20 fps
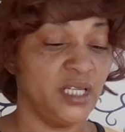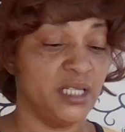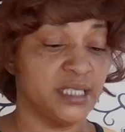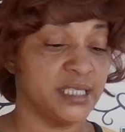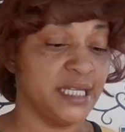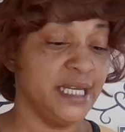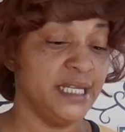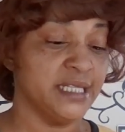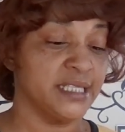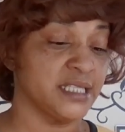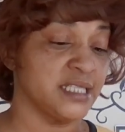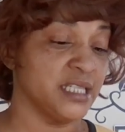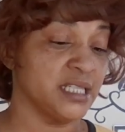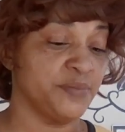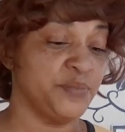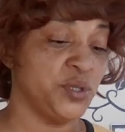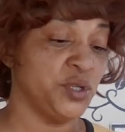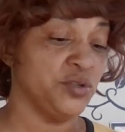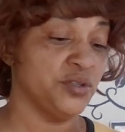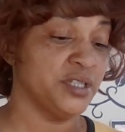because that is
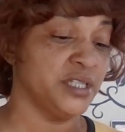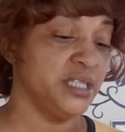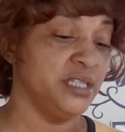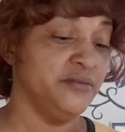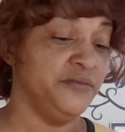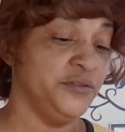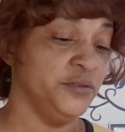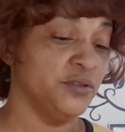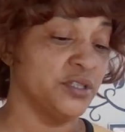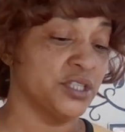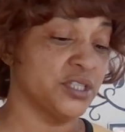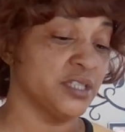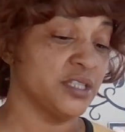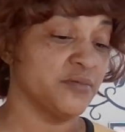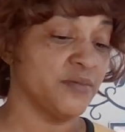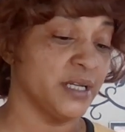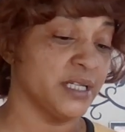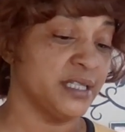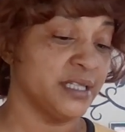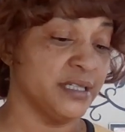just pure D
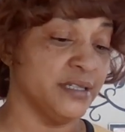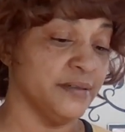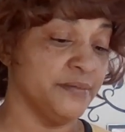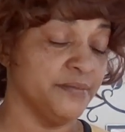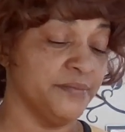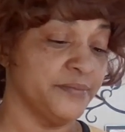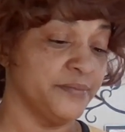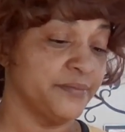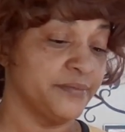foolishness right there.